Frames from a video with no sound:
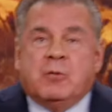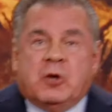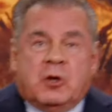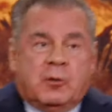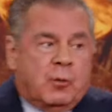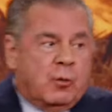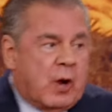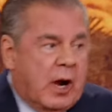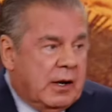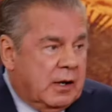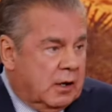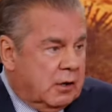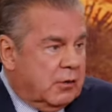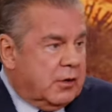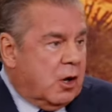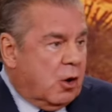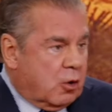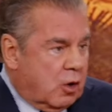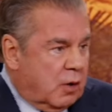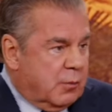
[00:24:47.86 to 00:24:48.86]
going to write a little
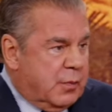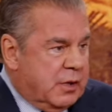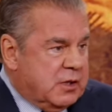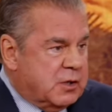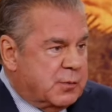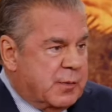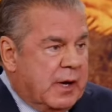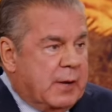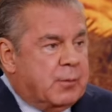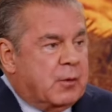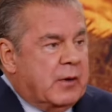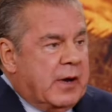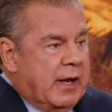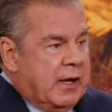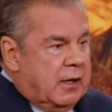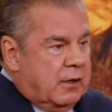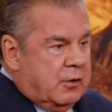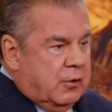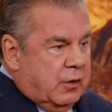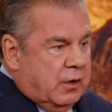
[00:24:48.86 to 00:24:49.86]
note on a piece of paper and
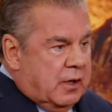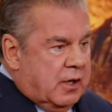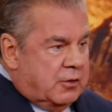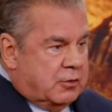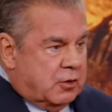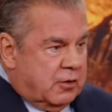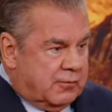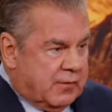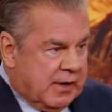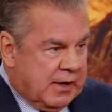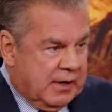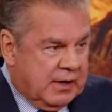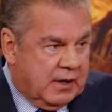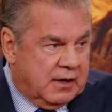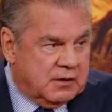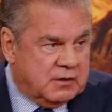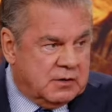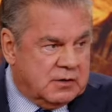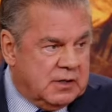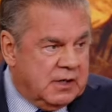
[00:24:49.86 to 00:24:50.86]
hand it to an usher if I can get
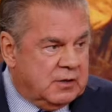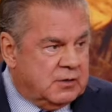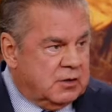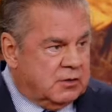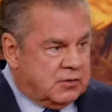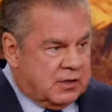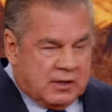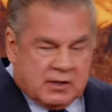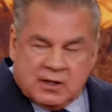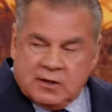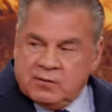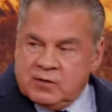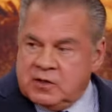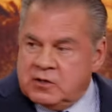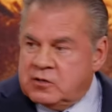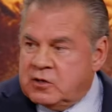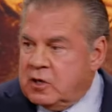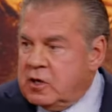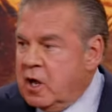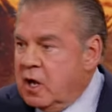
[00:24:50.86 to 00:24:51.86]
his attention. Say, give
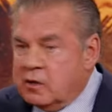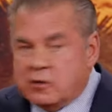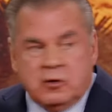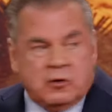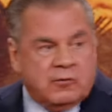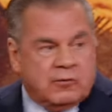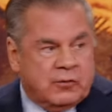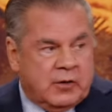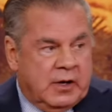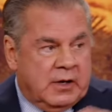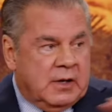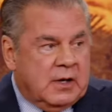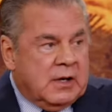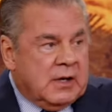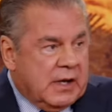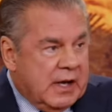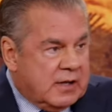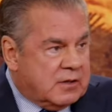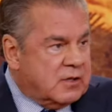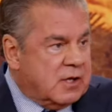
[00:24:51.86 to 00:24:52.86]
this to Dr. Dufresne.
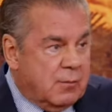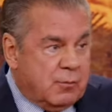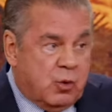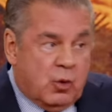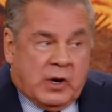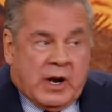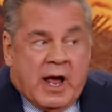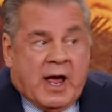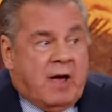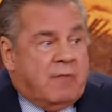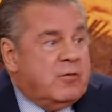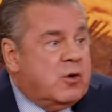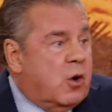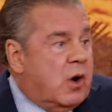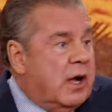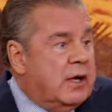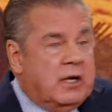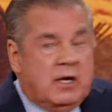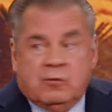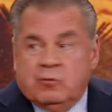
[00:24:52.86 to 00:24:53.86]
At some point, I have no
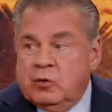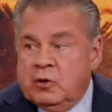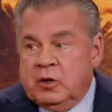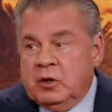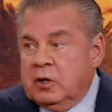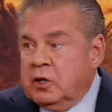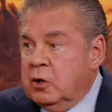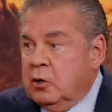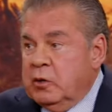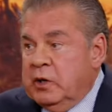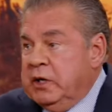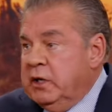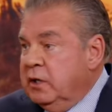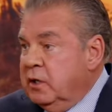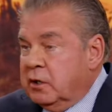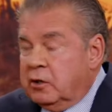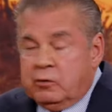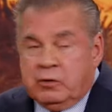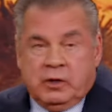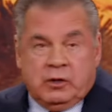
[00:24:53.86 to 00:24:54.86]
idea we're going to go eat in
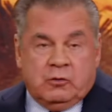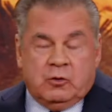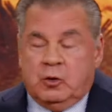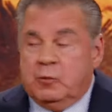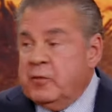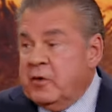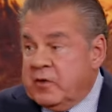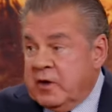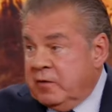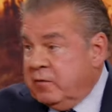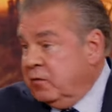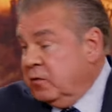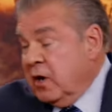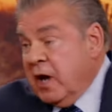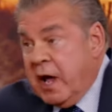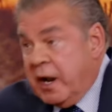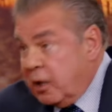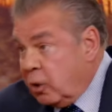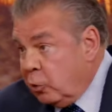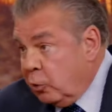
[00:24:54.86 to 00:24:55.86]
a green room, if they even
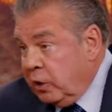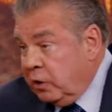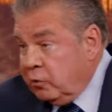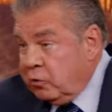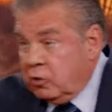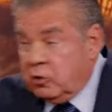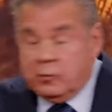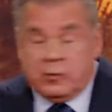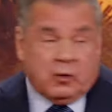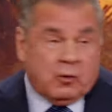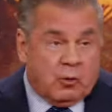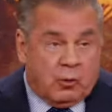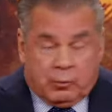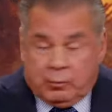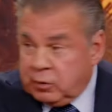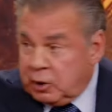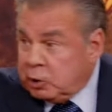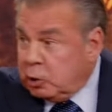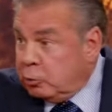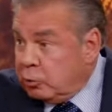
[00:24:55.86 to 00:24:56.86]
got a green room or
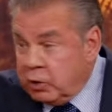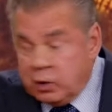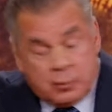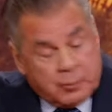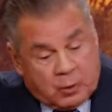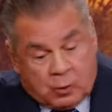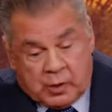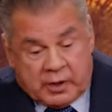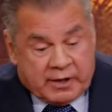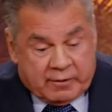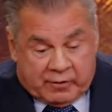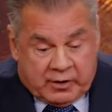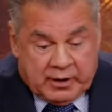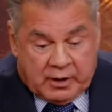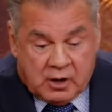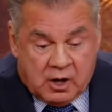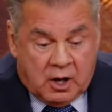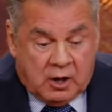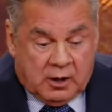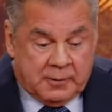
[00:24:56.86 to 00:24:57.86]
blue room or whatever
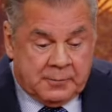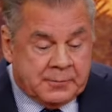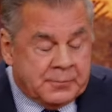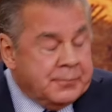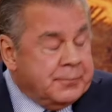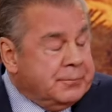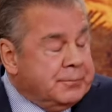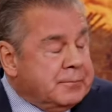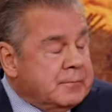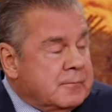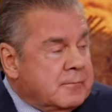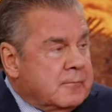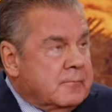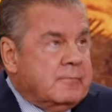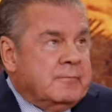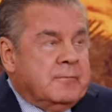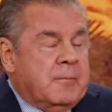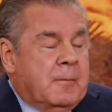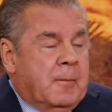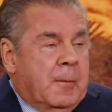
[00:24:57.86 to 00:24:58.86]
they call it.
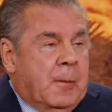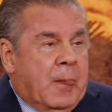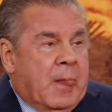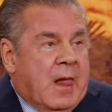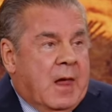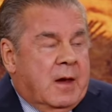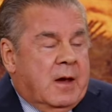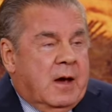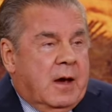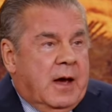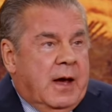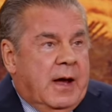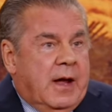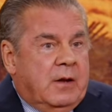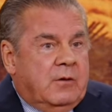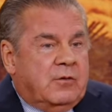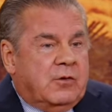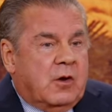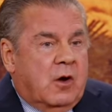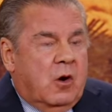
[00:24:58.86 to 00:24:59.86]

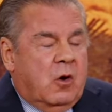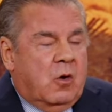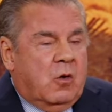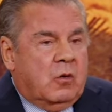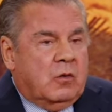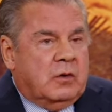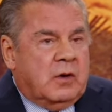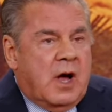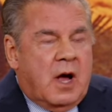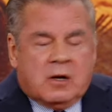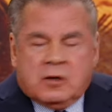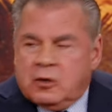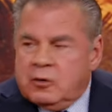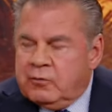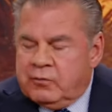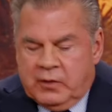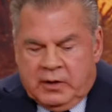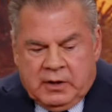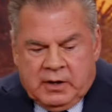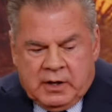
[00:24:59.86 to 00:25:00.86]
And so Dr.
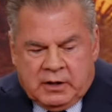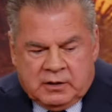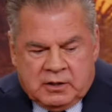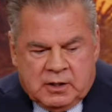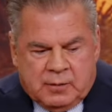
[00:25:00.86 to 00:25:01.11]
Dufresne gets